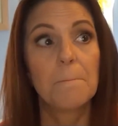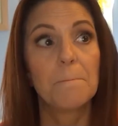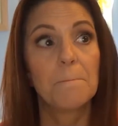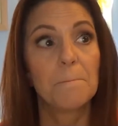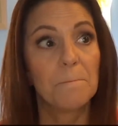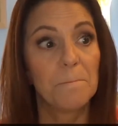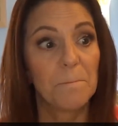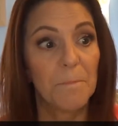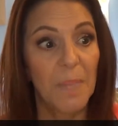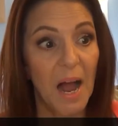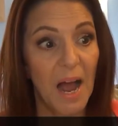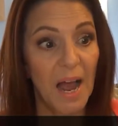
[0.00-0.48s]

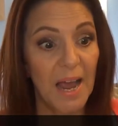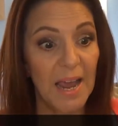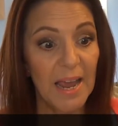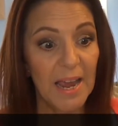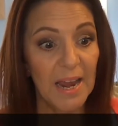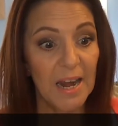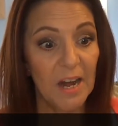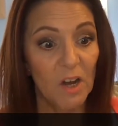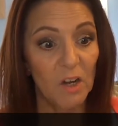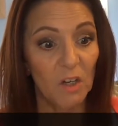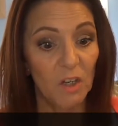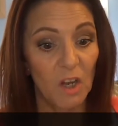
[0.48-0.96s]
My
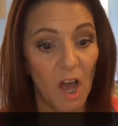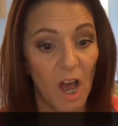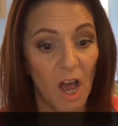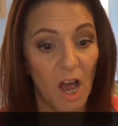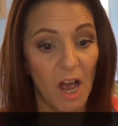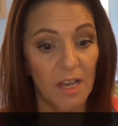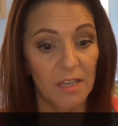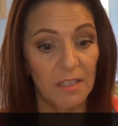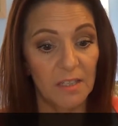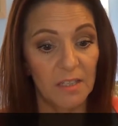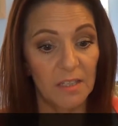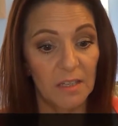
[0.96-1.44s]
hair
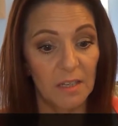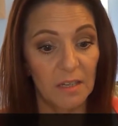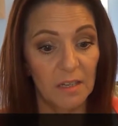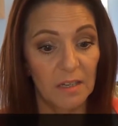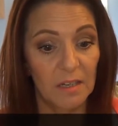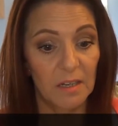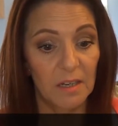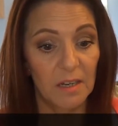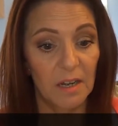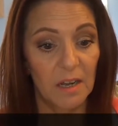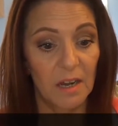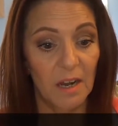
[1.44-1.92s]
loss,
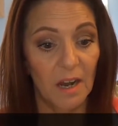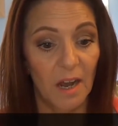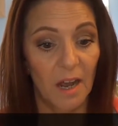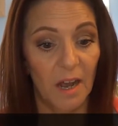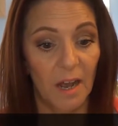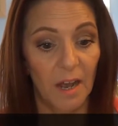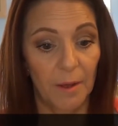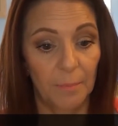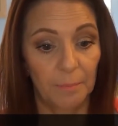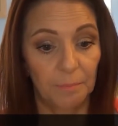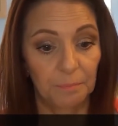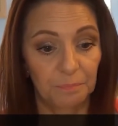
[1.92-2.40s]

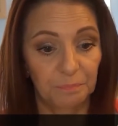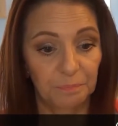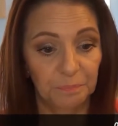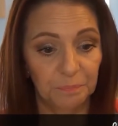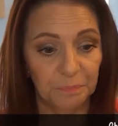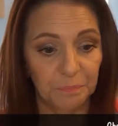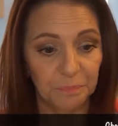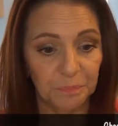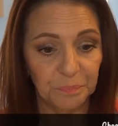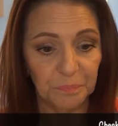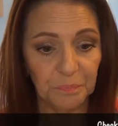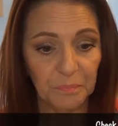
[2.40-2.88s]

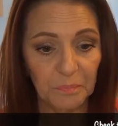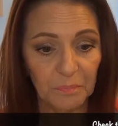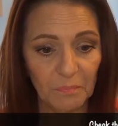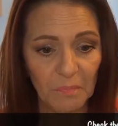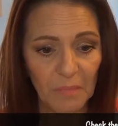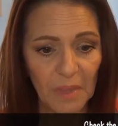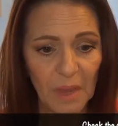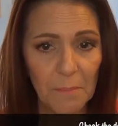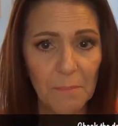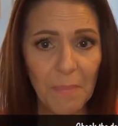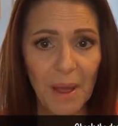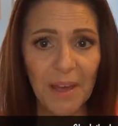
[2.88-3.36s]

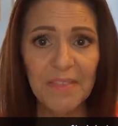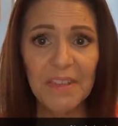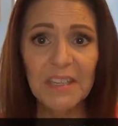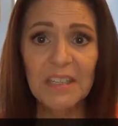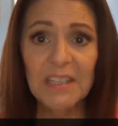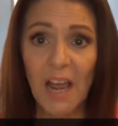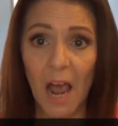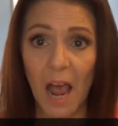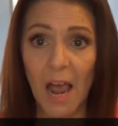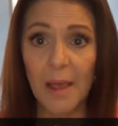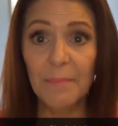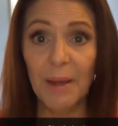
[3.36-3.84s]
by the
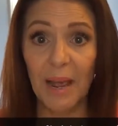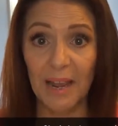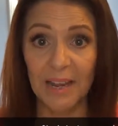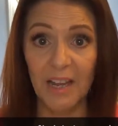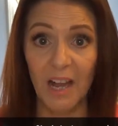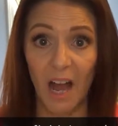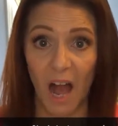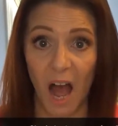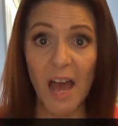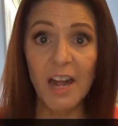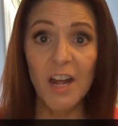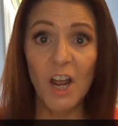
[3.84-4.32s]
time I
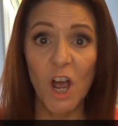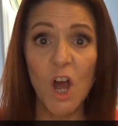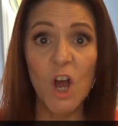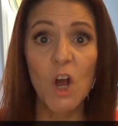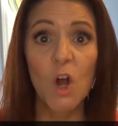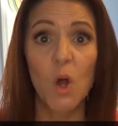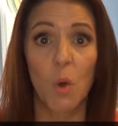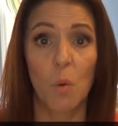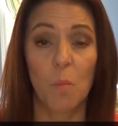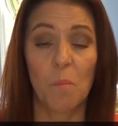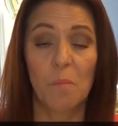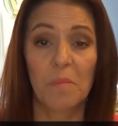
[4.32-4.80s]
got
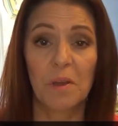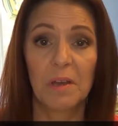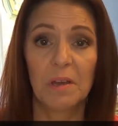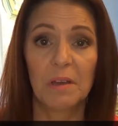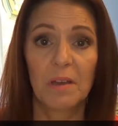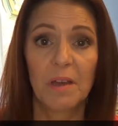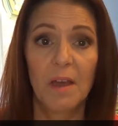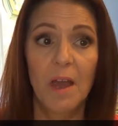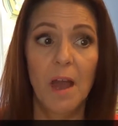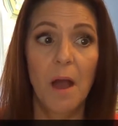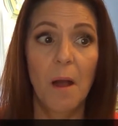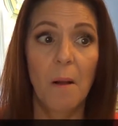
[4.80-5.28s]
home,
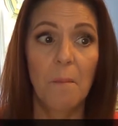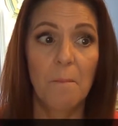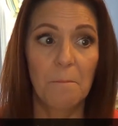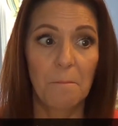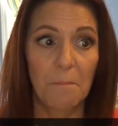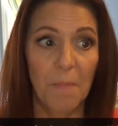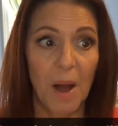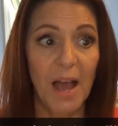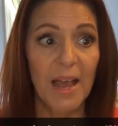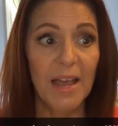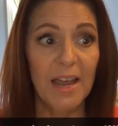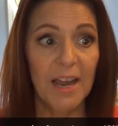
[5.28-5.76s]

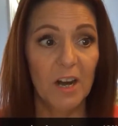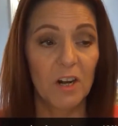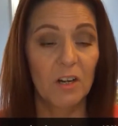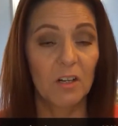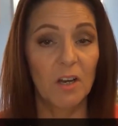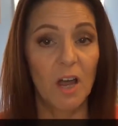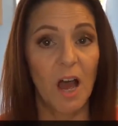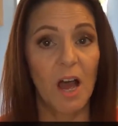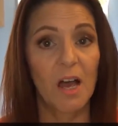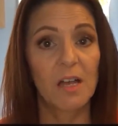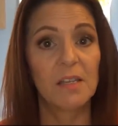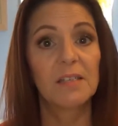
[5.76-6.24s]
my hair
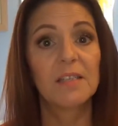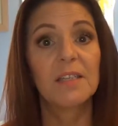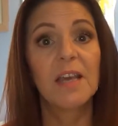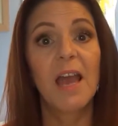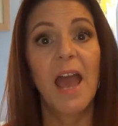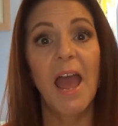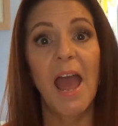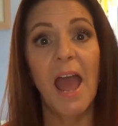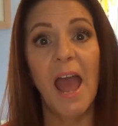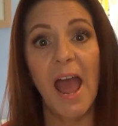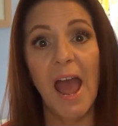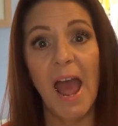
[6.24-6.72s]
loss
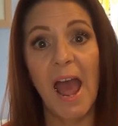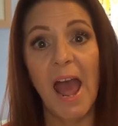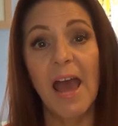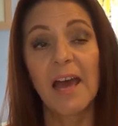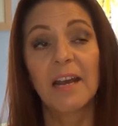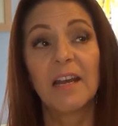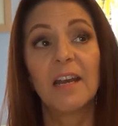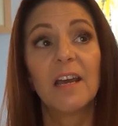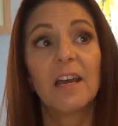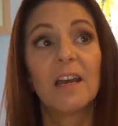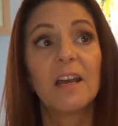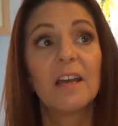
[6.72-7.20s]

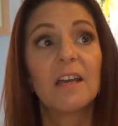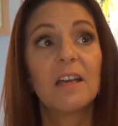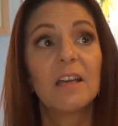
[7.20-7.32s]
had